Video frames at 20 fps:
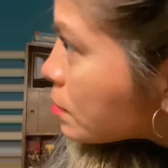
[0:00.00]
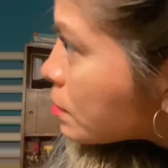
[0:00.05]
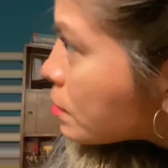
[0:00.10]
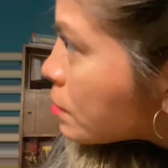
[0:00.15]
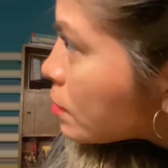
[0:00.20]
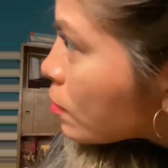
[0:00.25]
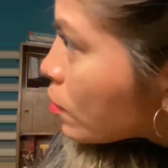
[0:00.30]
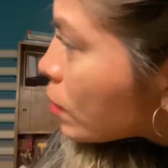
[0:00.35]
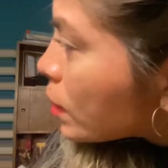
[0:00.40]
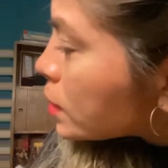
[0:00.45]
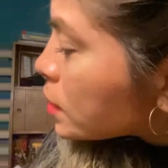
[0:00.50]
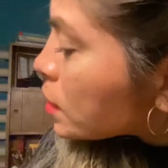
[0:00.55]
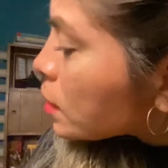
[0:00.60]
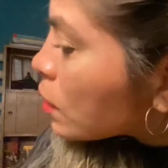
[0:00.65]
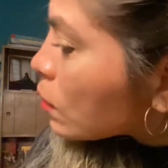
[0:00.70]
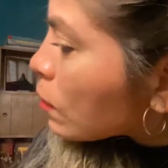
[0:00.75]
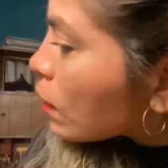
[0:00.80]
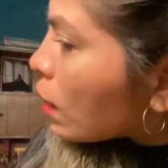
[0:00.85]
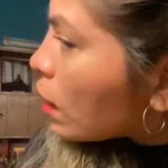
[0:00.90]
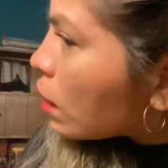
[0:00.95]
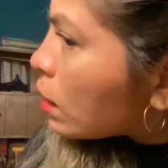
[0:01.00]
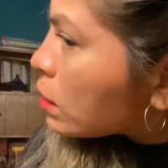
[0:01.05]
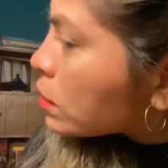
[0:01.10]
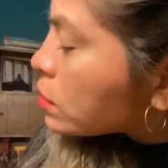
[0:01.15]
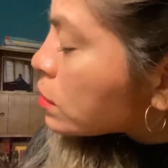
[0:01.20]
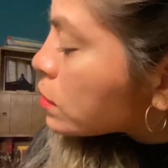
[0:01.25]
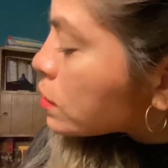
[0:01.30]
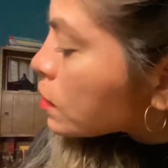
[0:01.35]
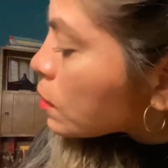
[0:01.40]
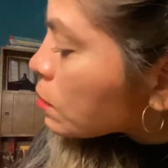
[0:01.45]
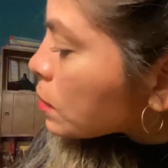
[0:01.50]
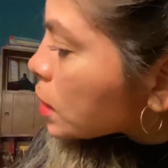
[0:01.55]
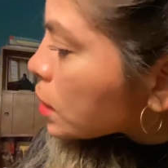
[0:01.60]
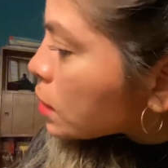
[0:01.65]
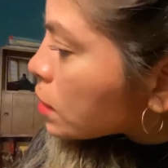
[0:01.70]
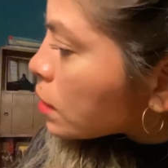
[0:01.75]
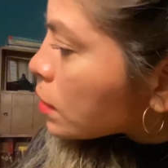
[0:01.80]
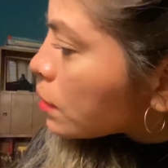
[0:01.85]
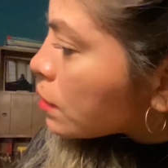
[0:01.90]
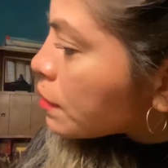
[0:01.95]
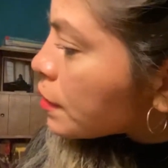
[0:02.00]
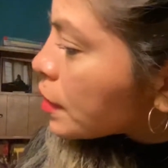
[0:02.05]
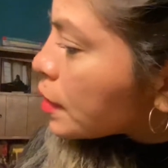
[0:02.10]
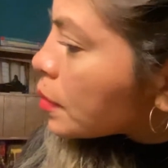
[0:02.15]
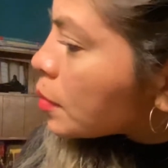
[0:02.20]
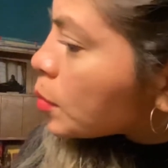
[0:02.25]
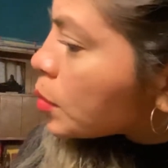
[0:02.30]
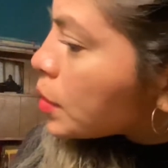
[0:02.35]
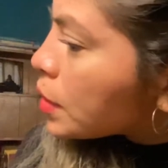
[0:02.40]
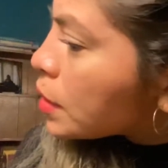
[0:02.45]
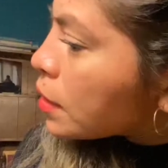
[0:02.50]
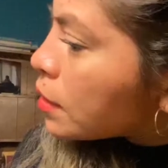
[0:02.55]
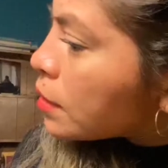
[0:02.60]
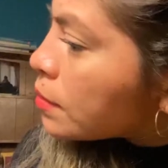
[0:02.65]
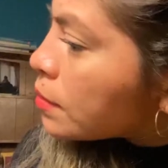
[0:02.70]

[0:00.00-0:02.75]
Once in a while I'll do something different, but